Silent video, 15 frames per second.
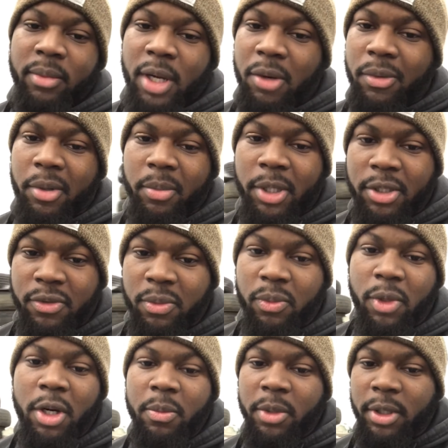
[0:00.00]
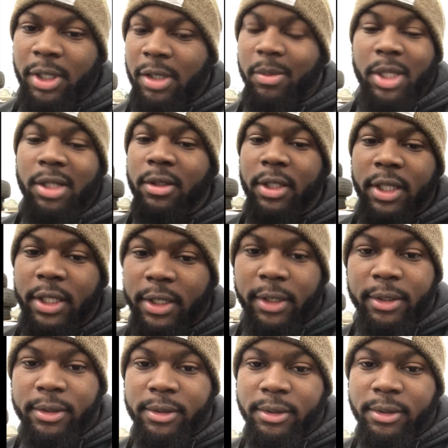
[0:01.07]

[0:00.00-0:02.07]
I wear belts from Walmart. I mean, I don't care.